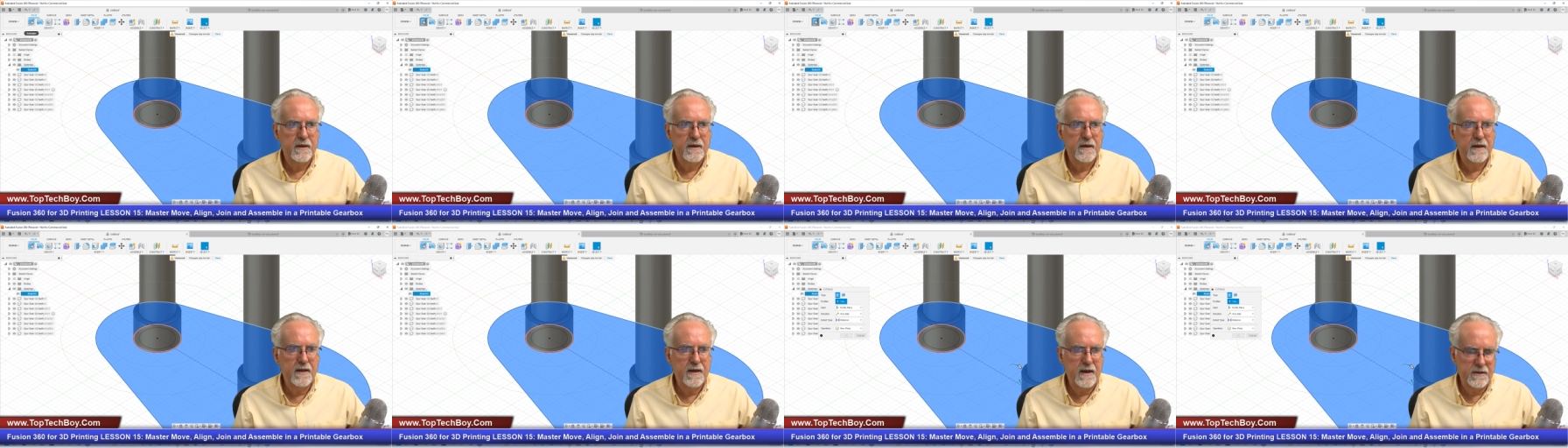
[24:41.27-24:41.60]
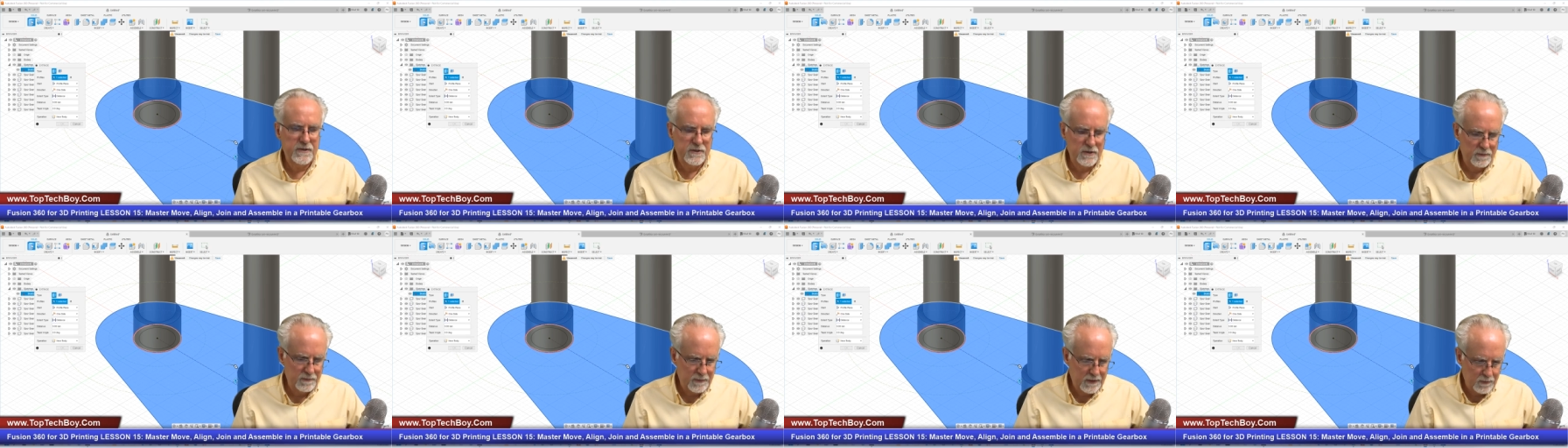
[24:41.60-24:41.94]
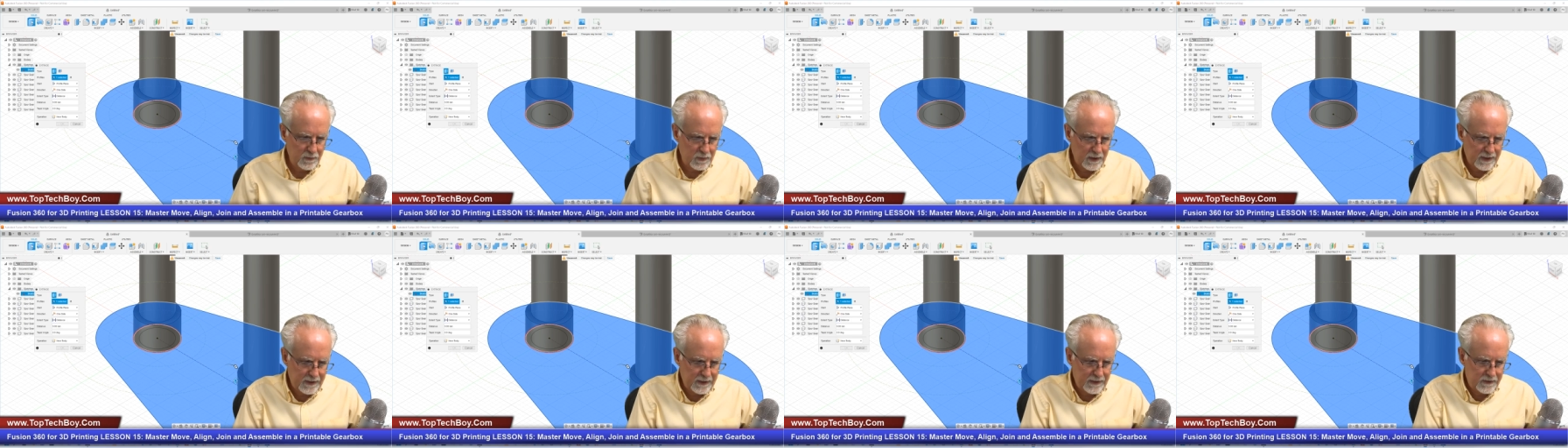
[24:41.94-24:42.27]
and I should be
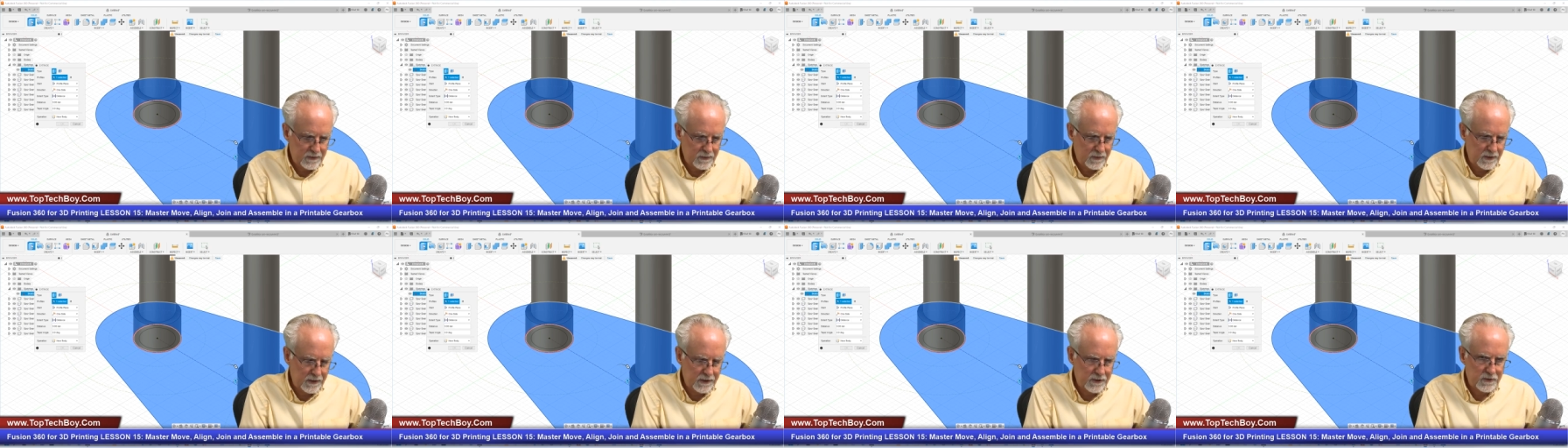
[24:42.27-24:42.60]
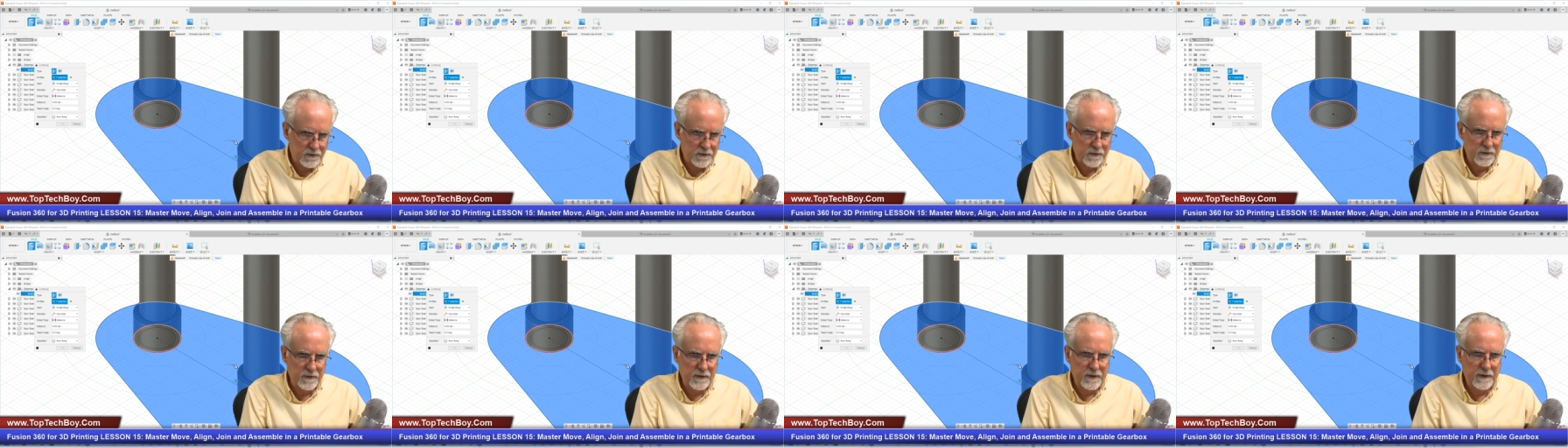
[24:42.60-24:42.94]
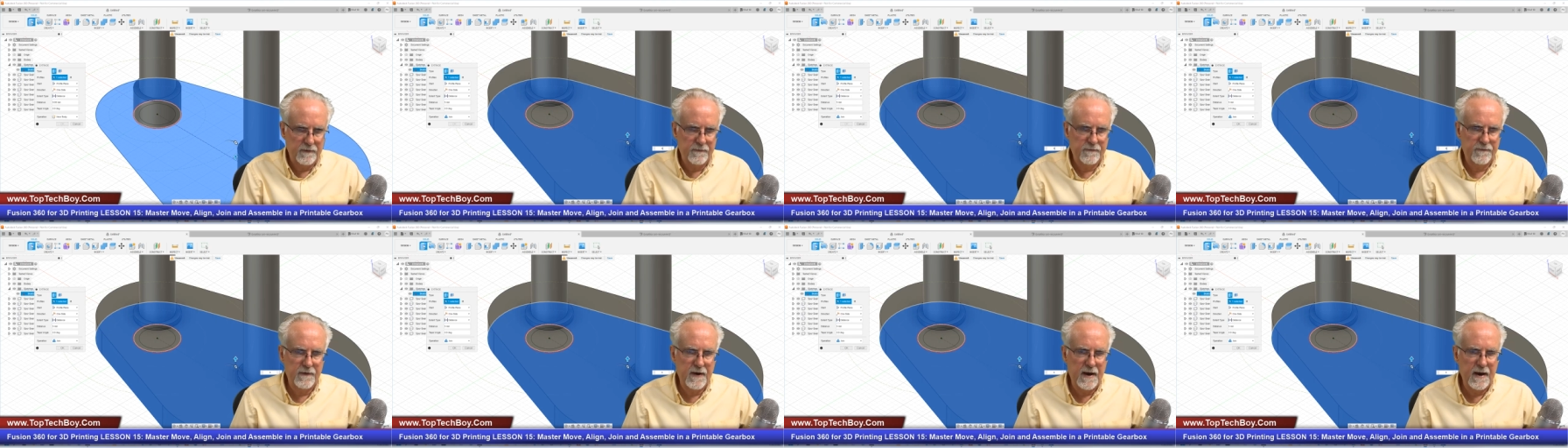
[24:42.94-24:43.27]
ready to extrude
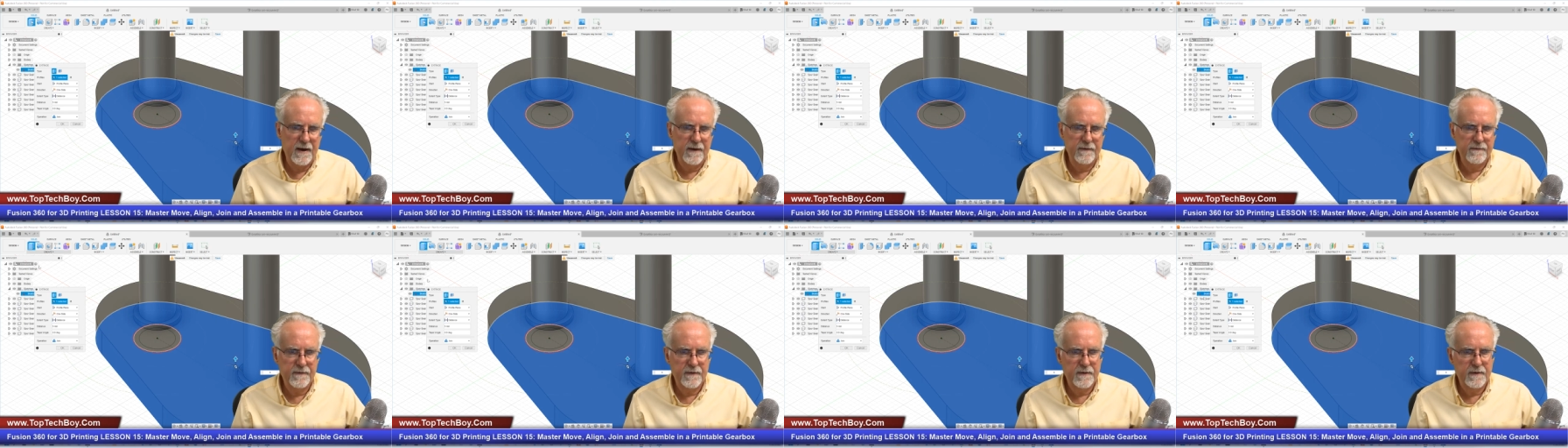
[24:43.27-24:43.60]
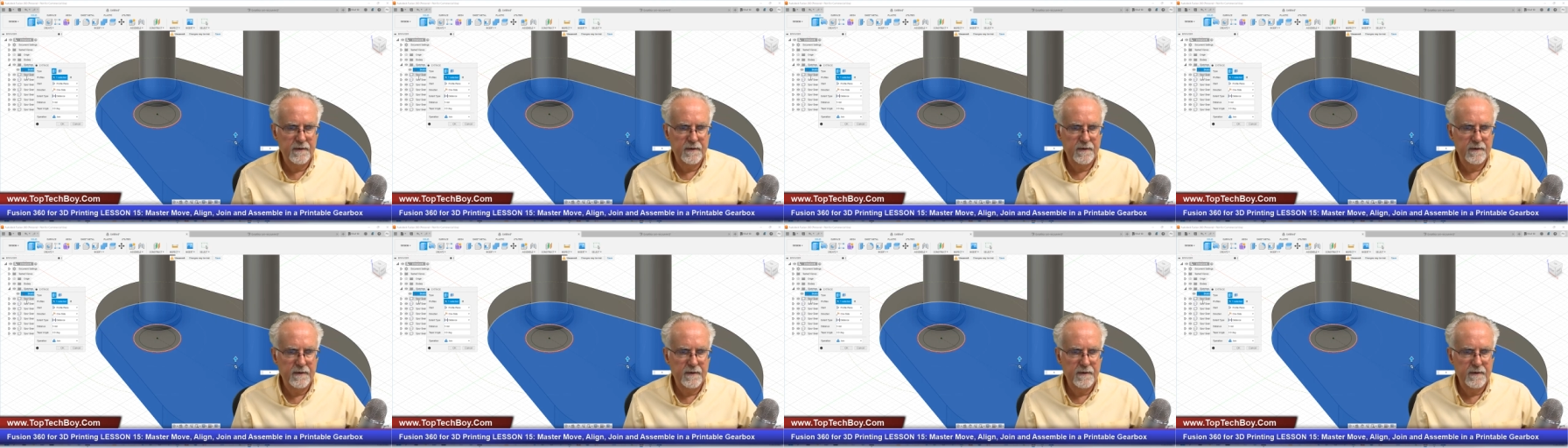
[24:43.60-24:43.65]
it five.